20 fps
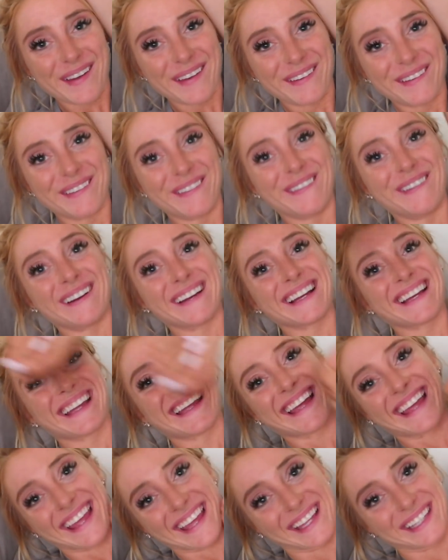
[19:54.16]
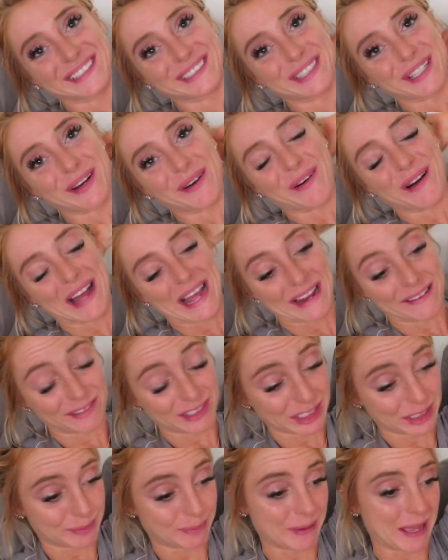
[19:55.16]
Okay, so I've
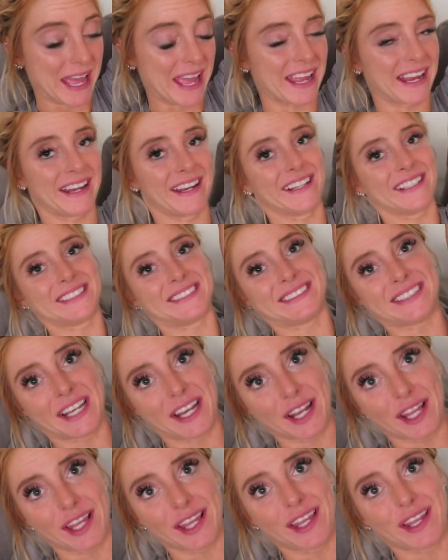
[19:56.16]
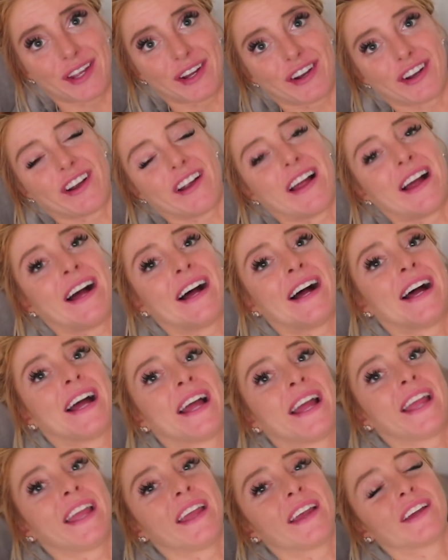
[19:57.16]
just been sitting here.
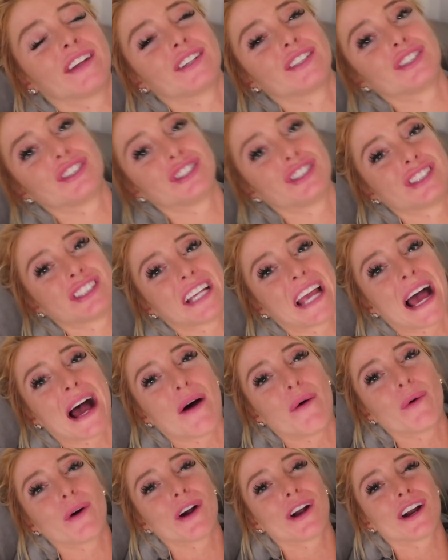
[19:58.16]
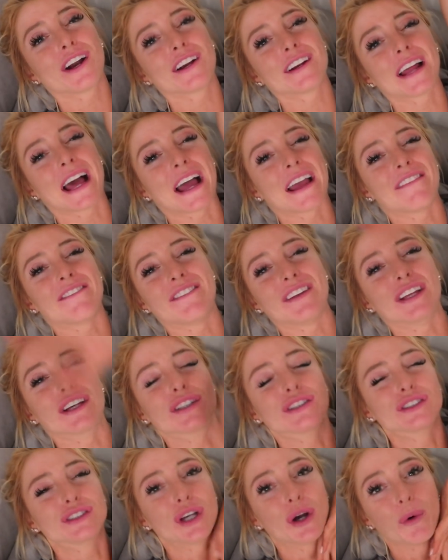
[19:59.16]
I showered. I
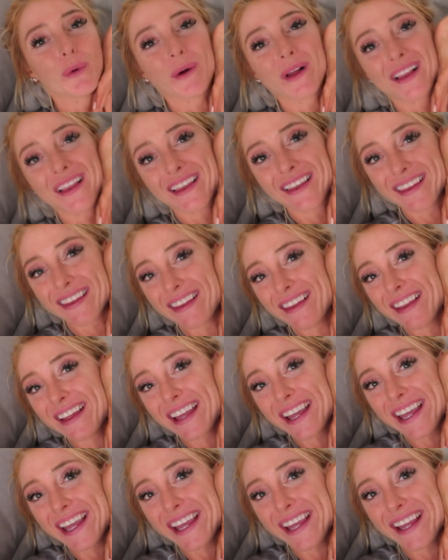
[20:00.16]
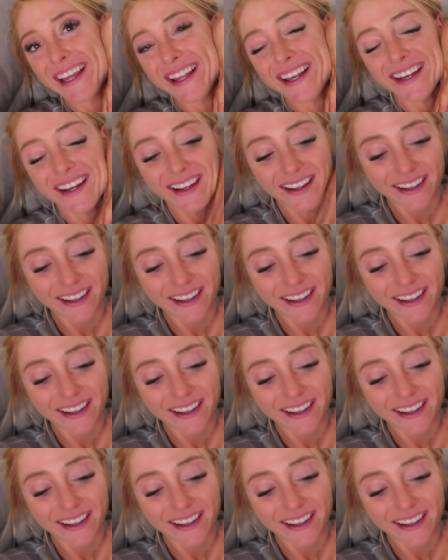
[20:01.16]
feel so clean.